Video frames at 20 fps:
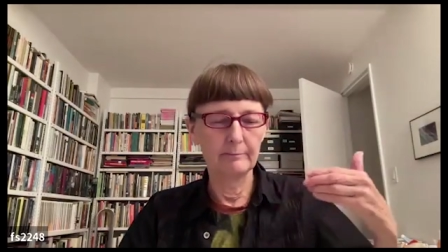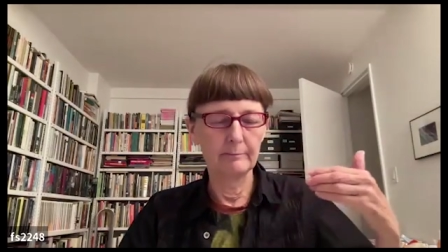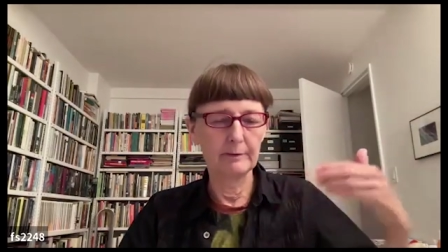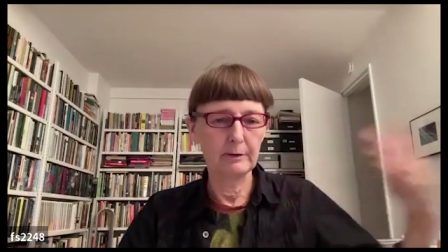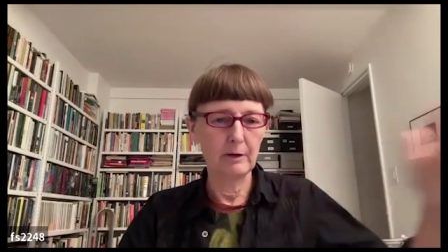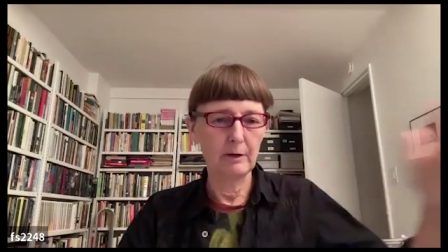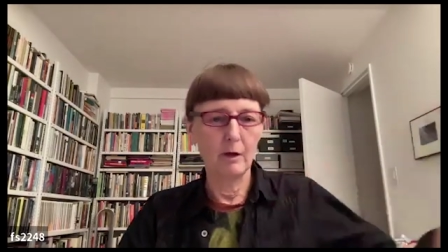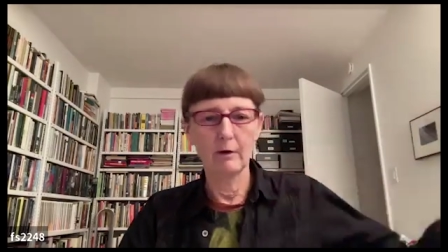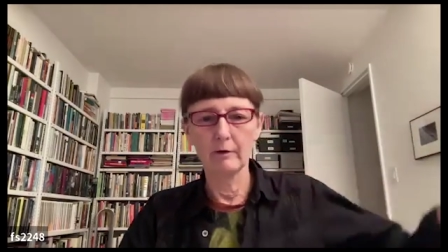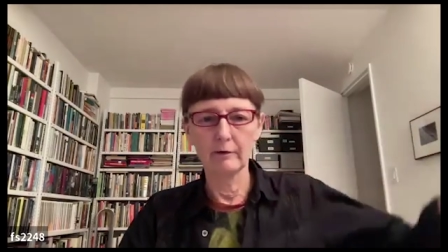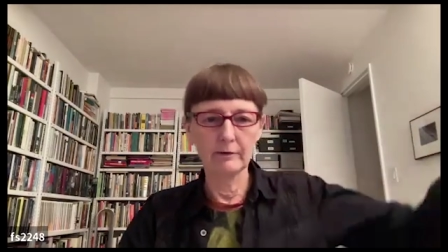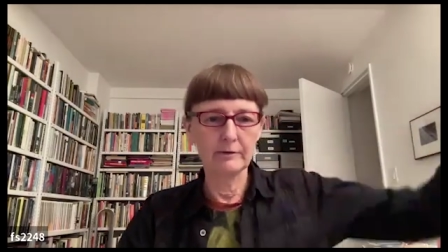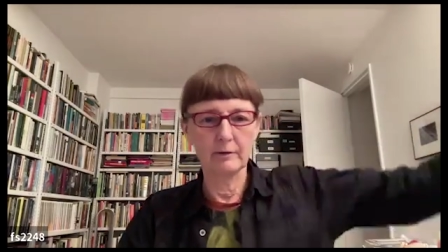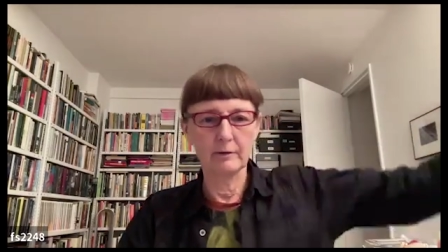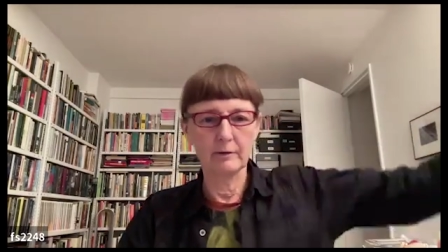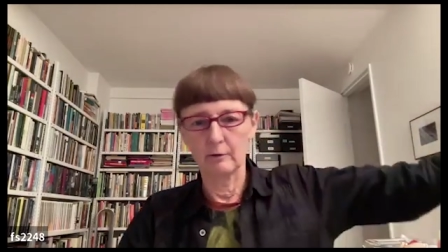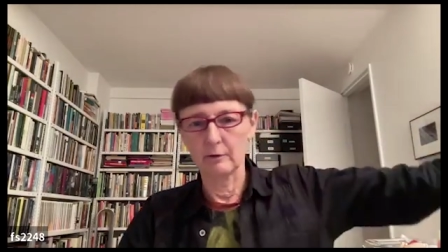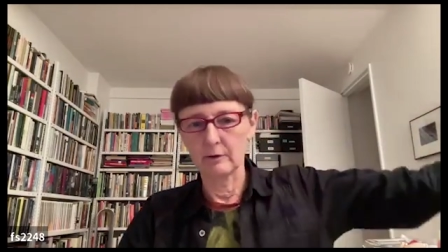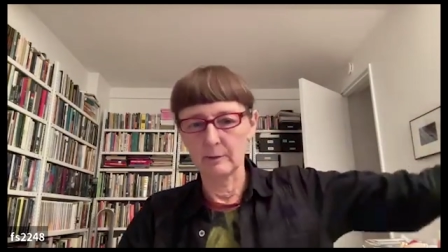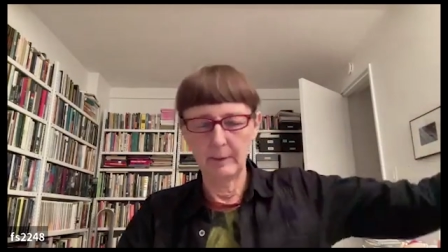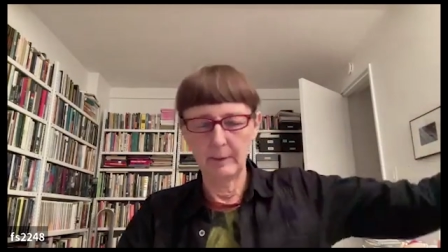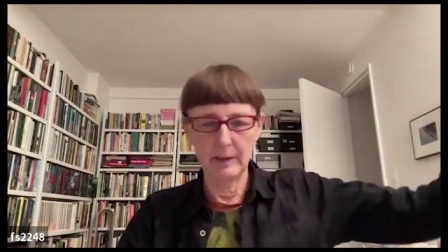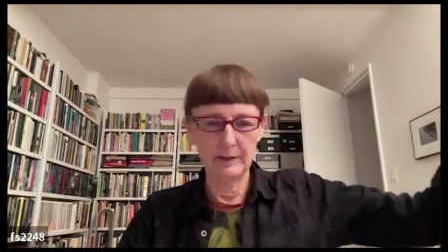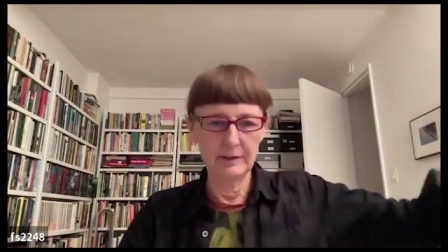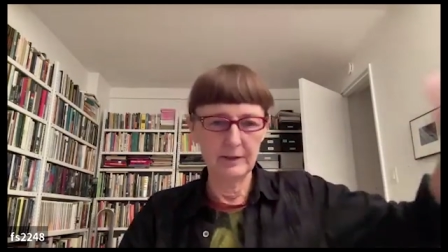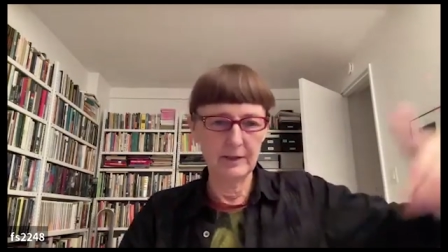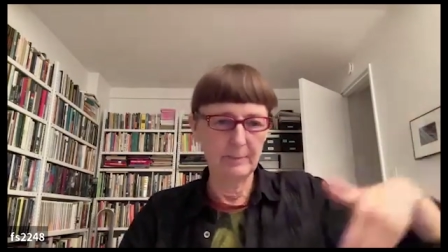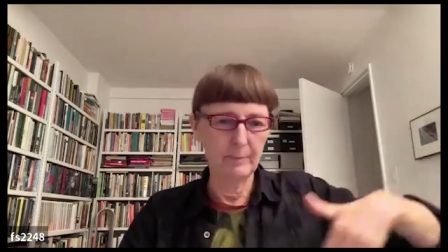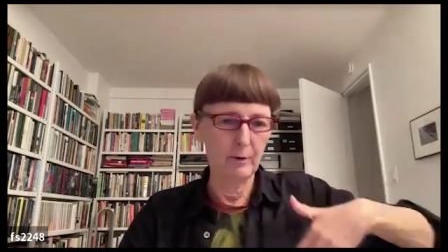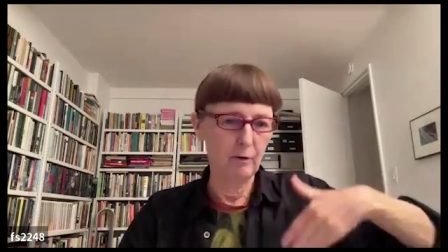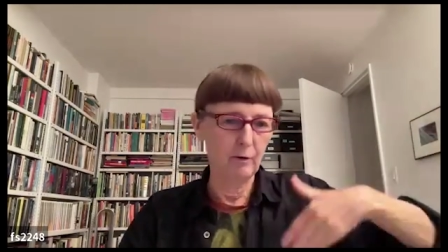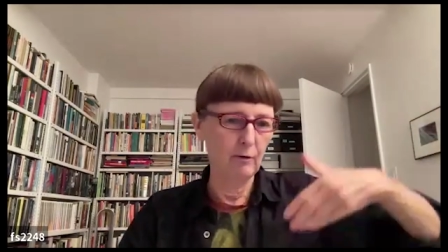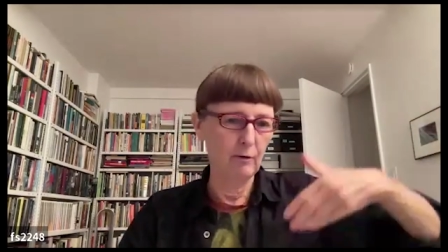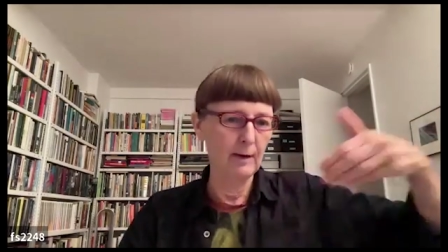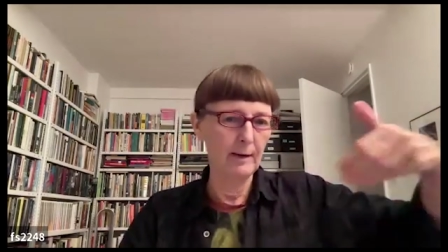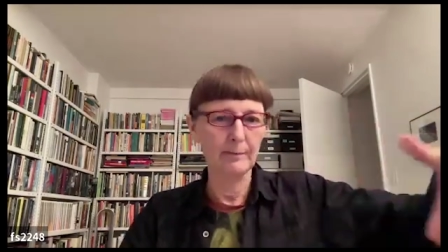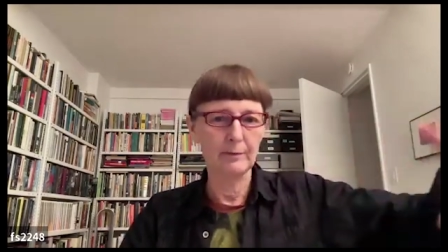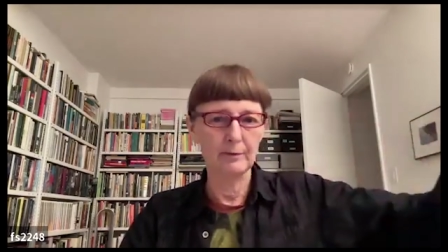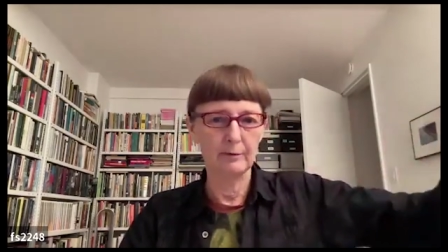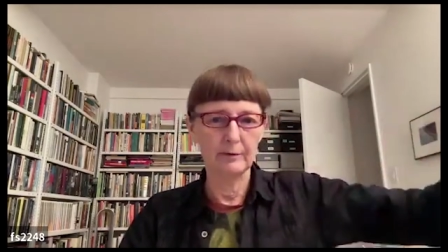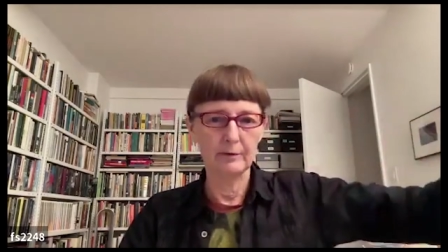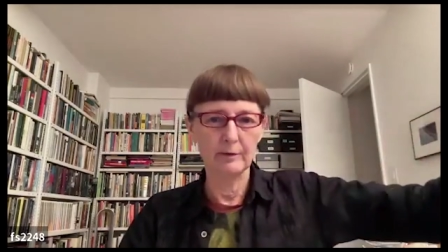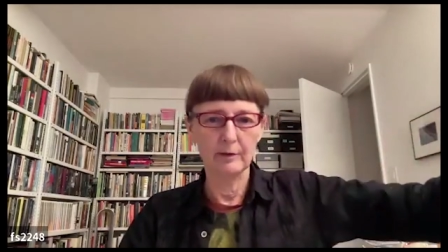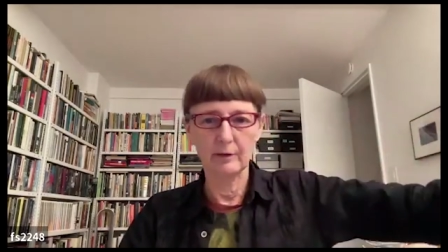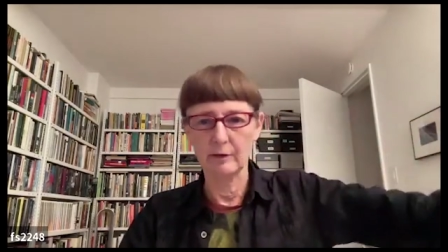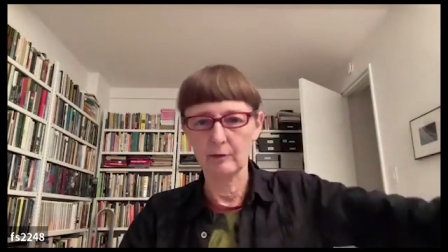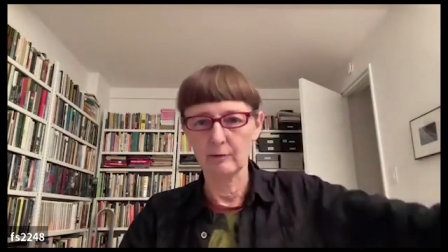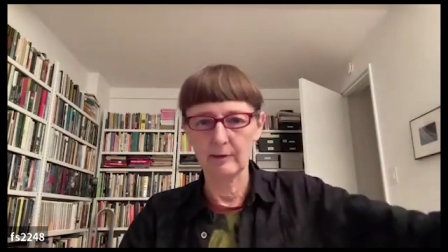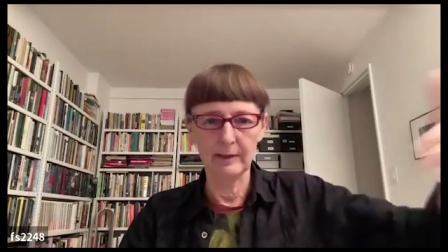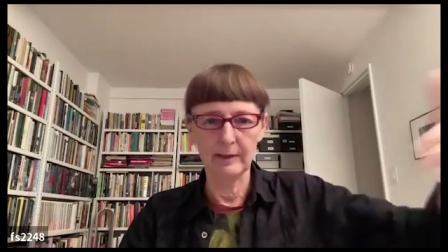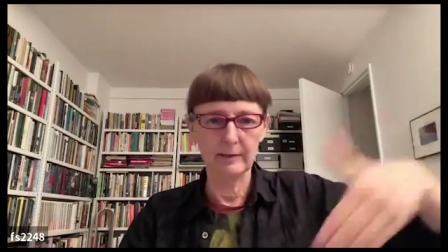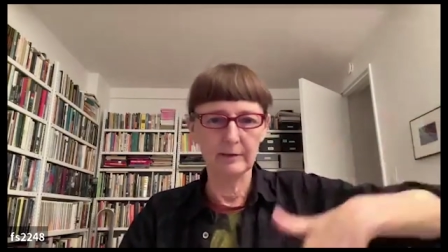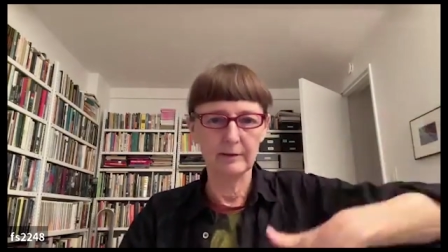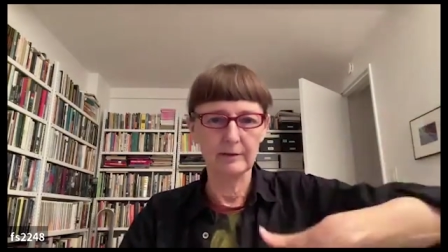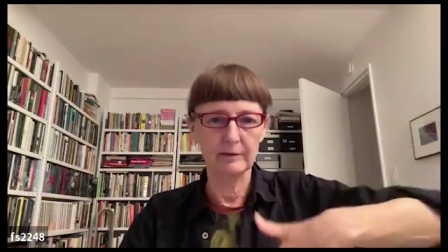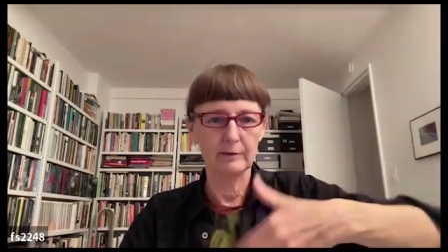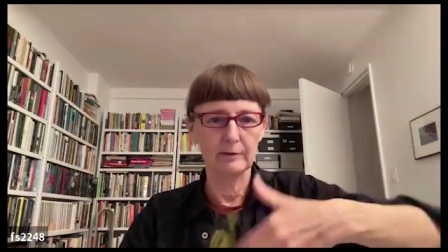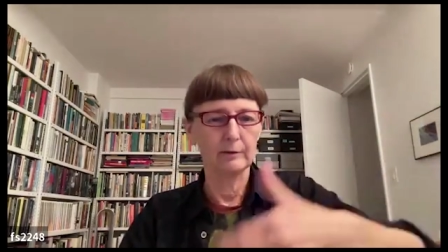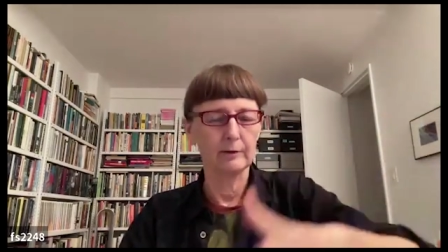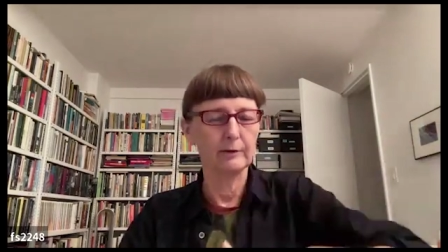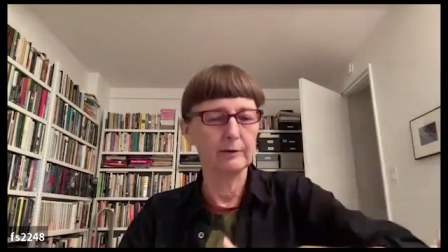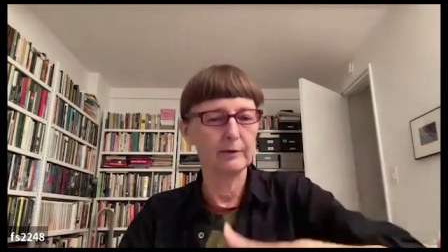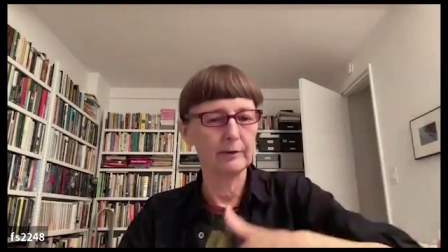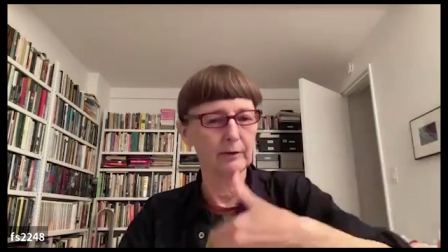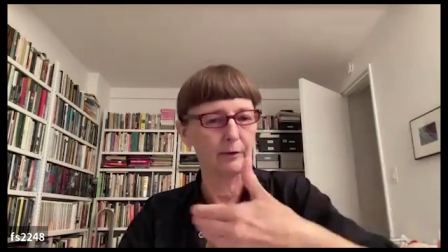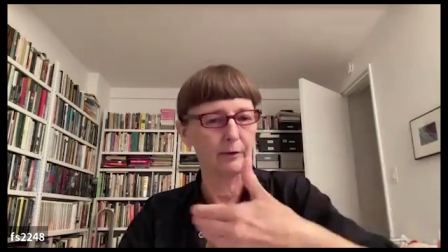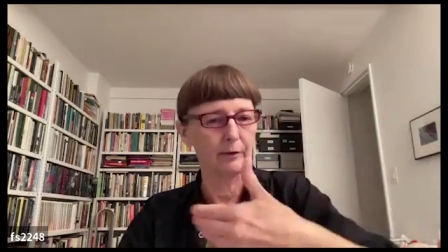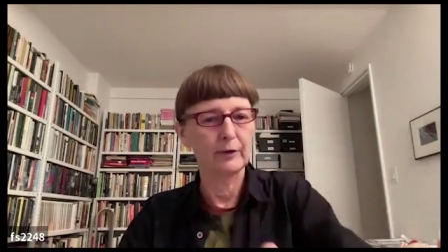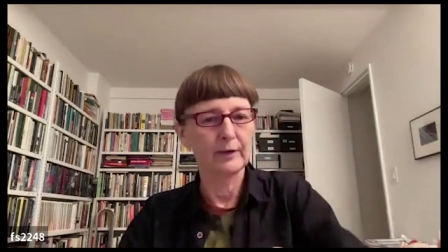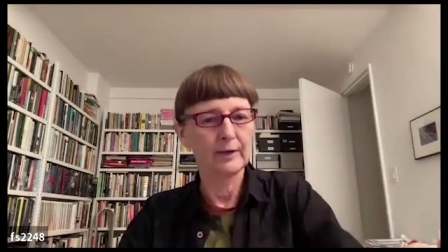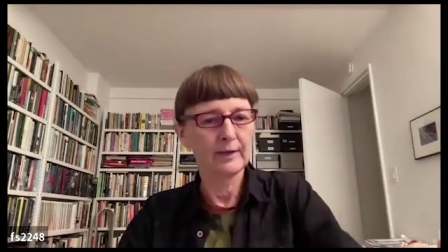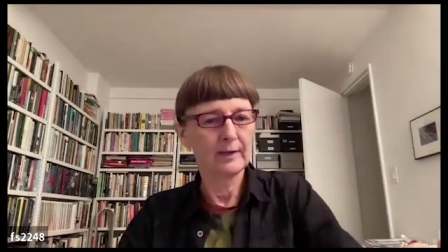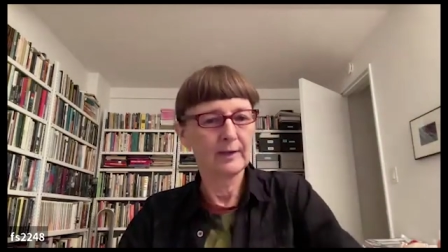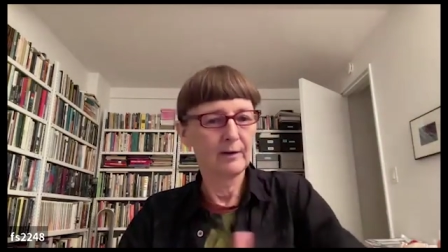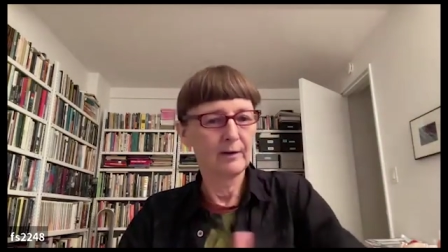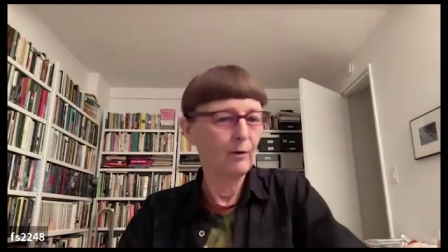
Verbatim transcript: scholars to go into PhD programs or into curators or or